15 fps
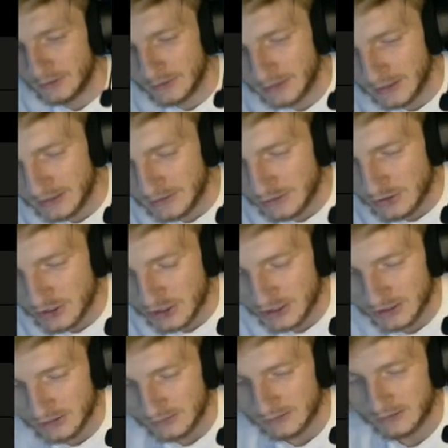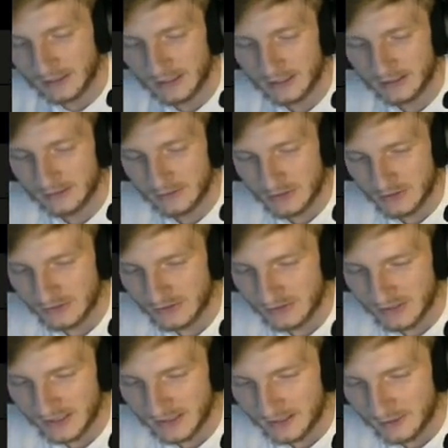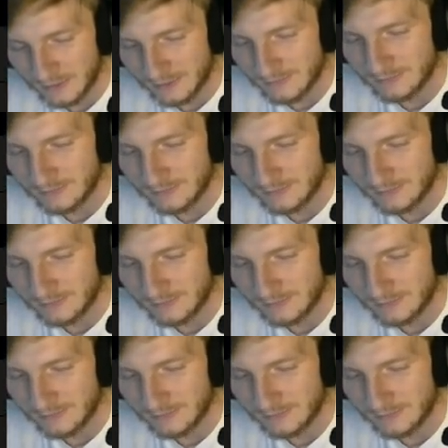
and shit, and just like help